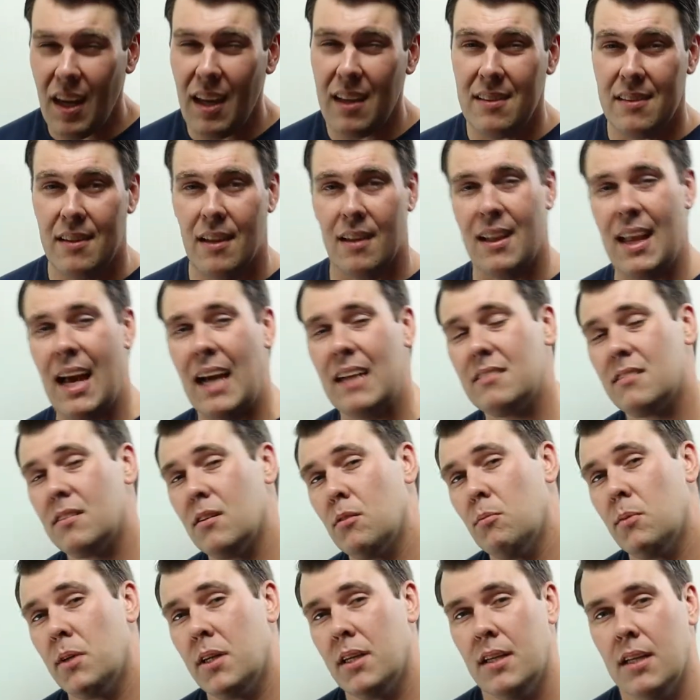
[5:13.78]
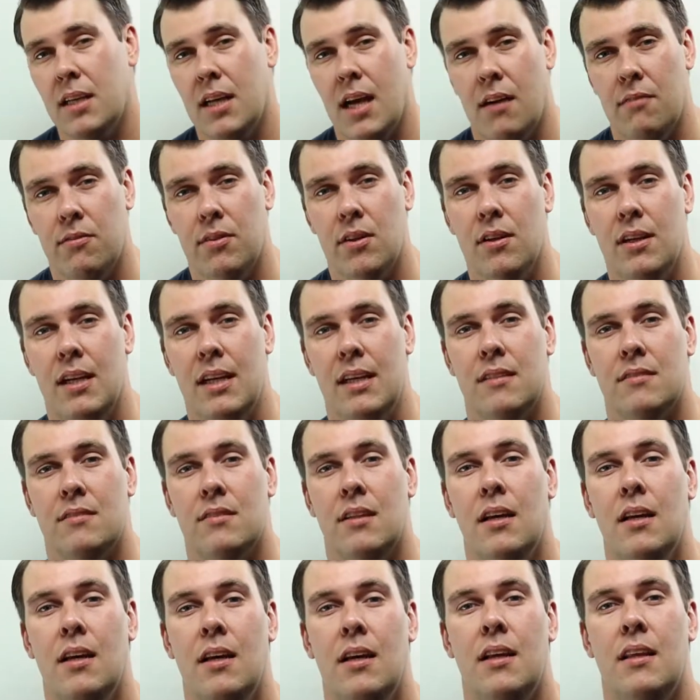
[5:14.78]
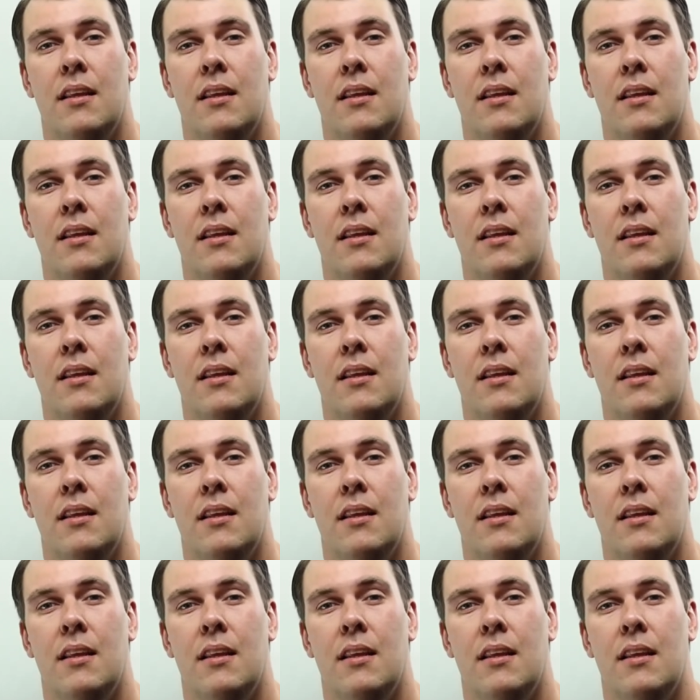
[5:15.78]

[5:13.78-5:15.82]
The last thing we're going to cover is